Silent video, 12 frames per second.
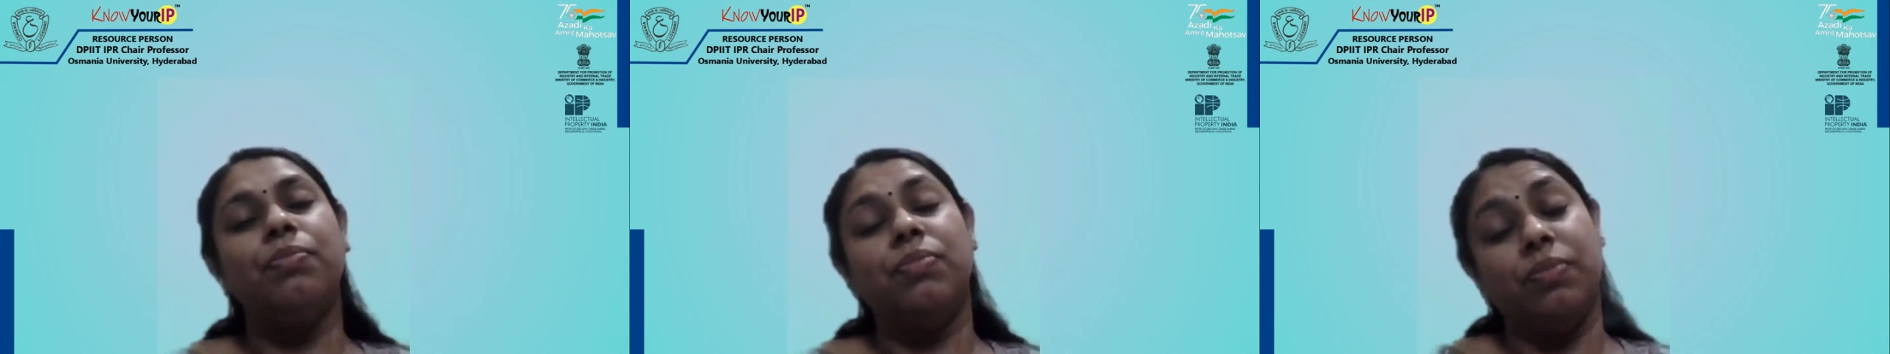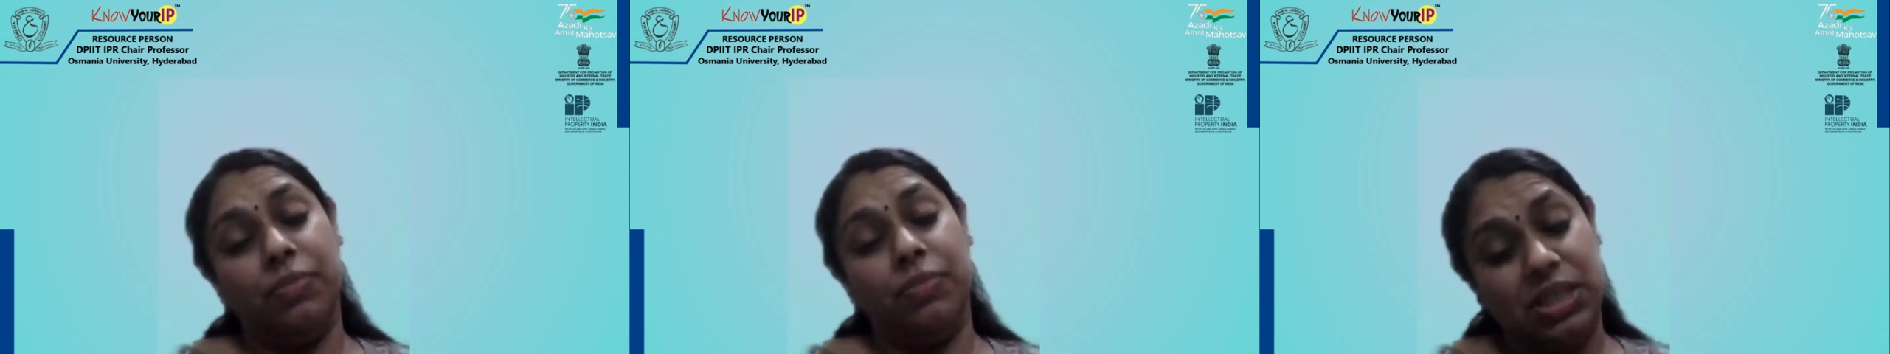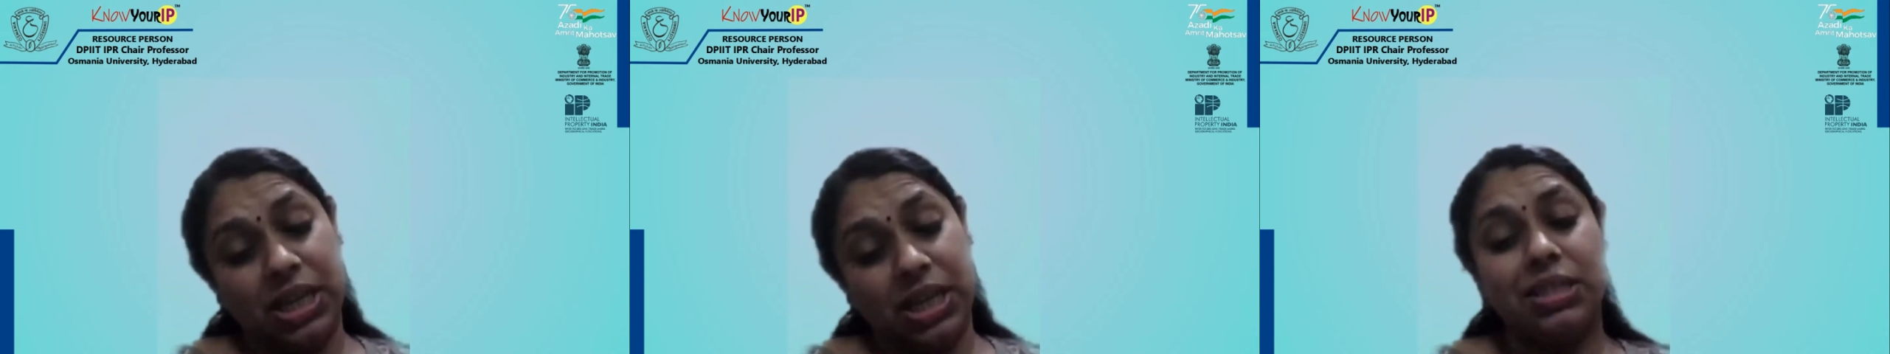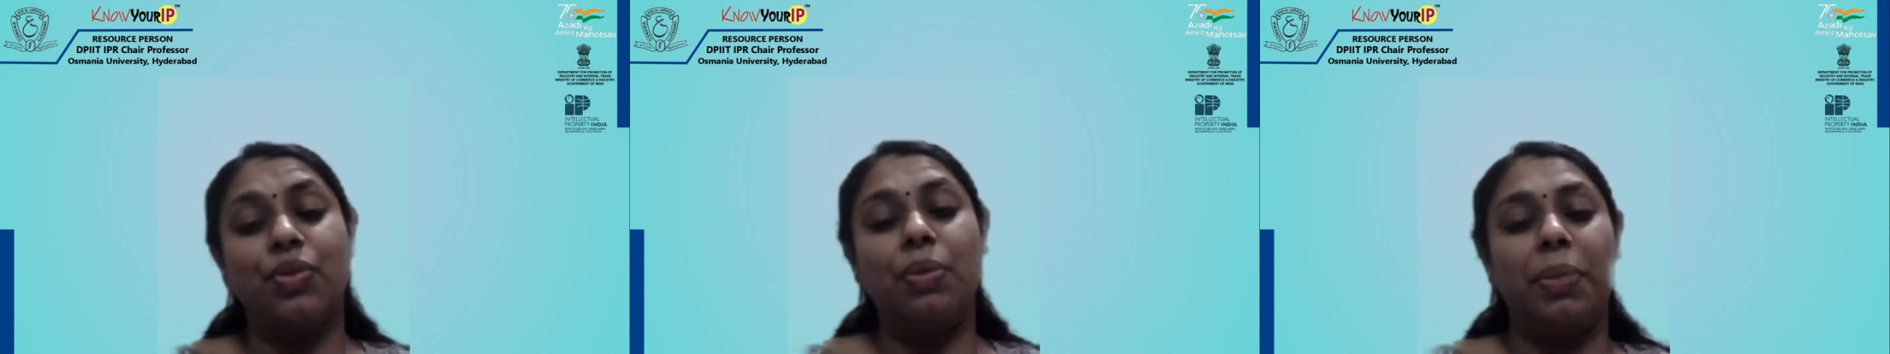successful
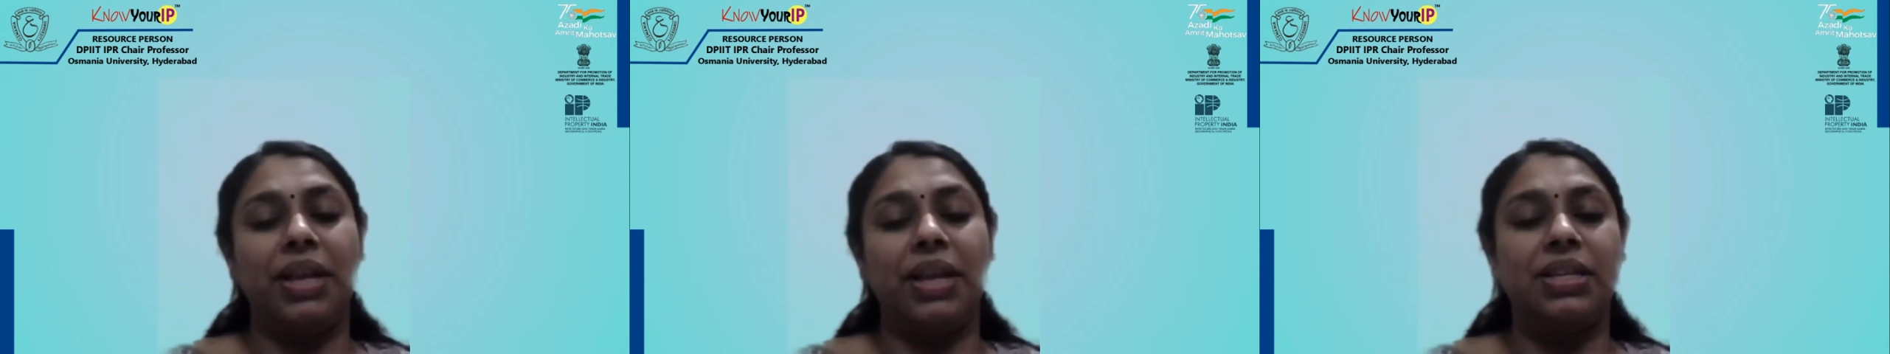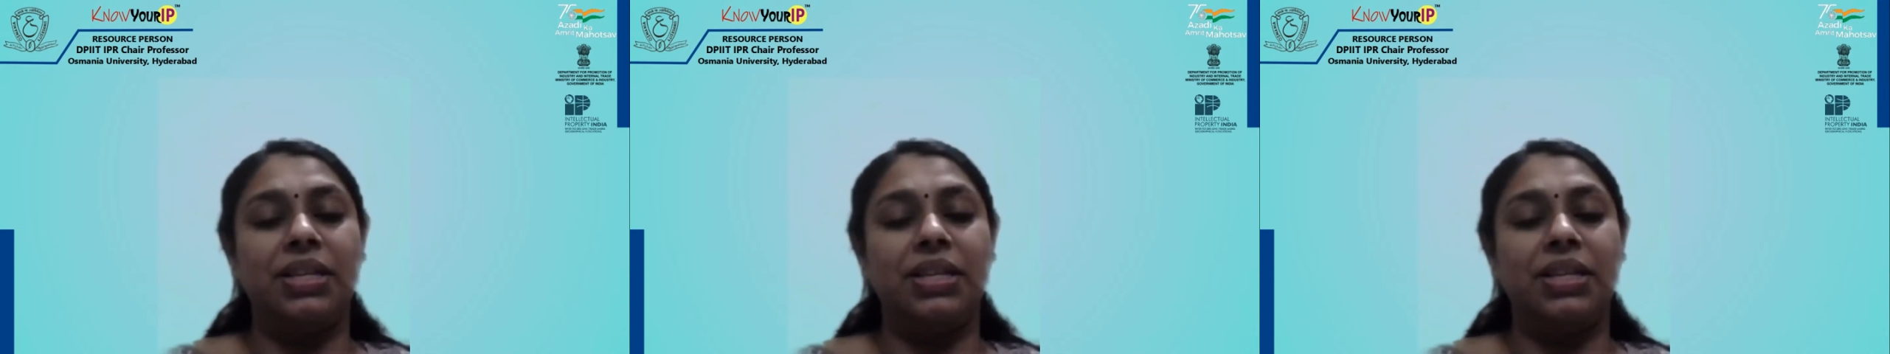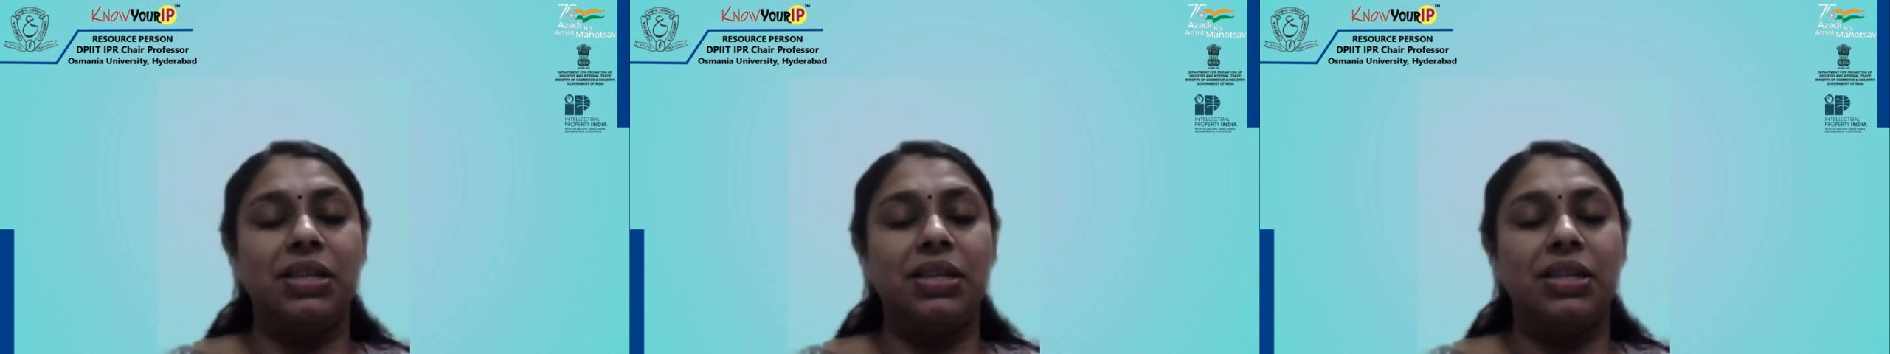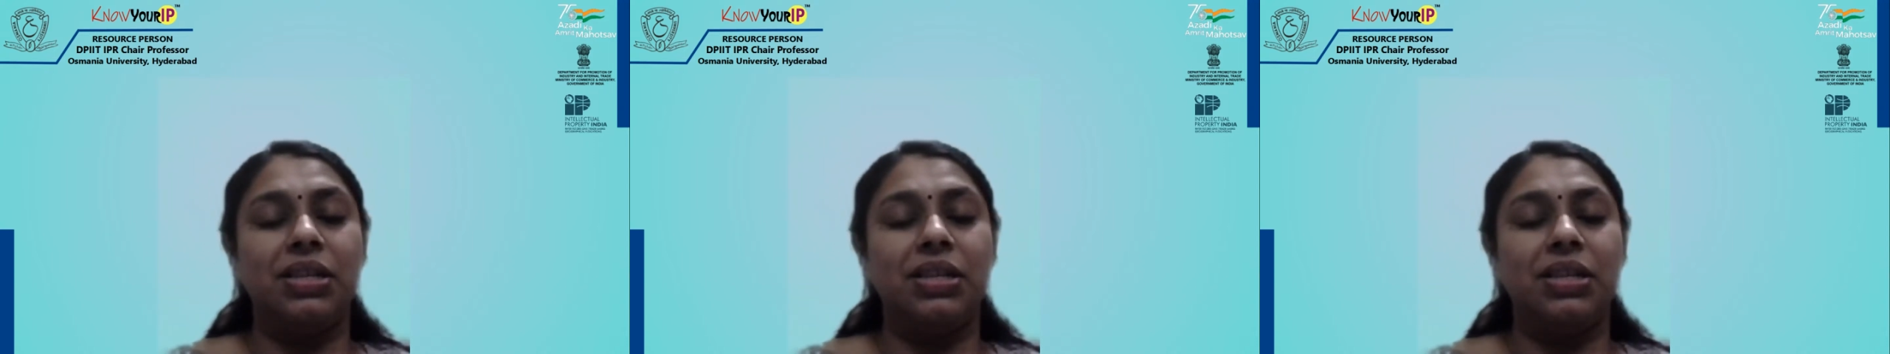patent
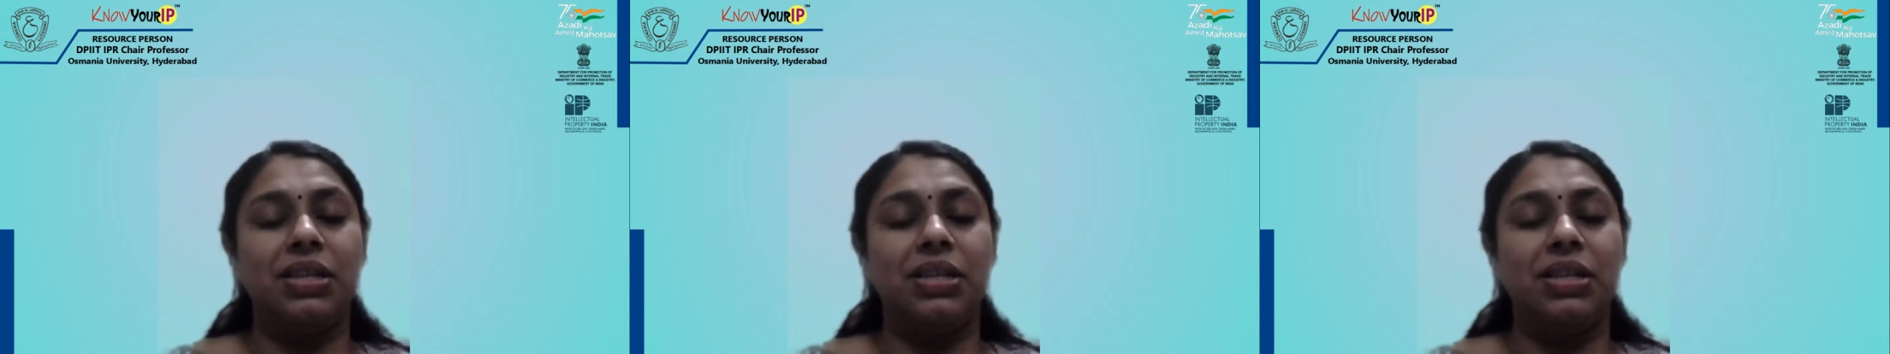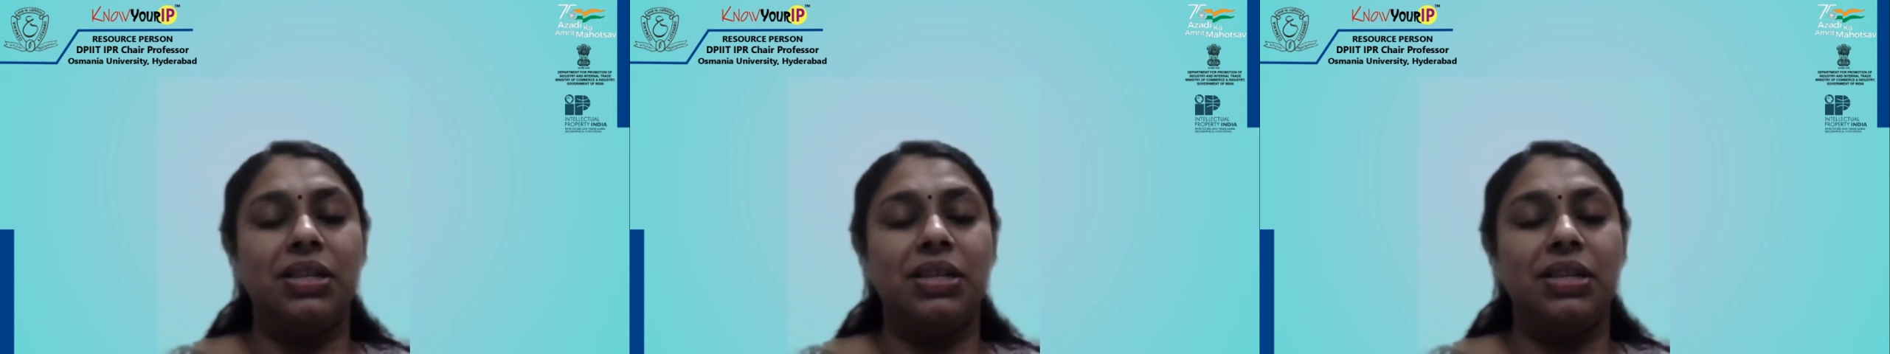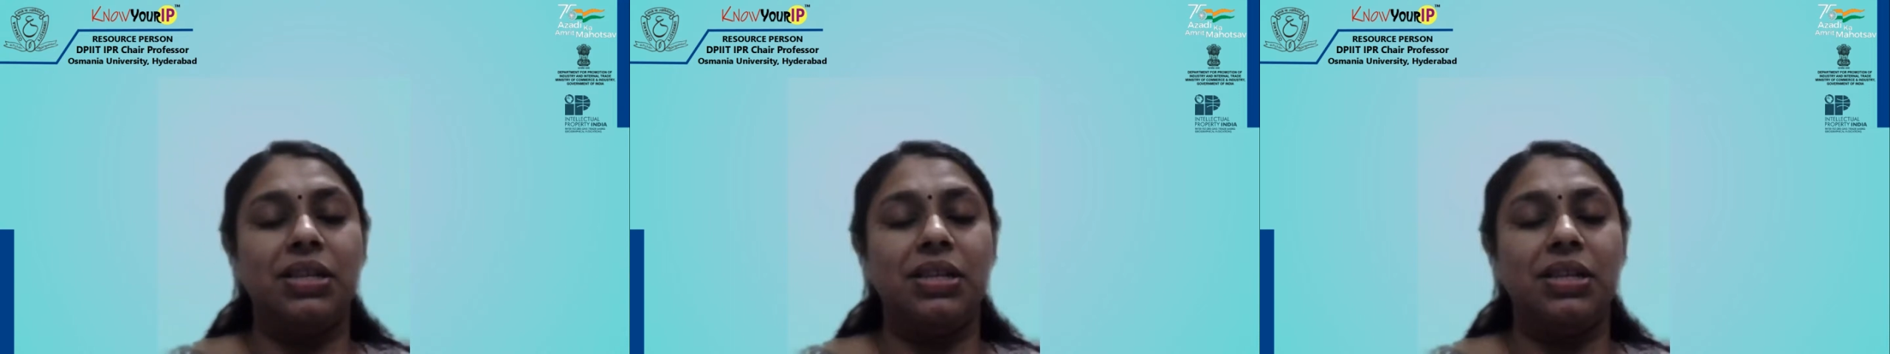practitioner,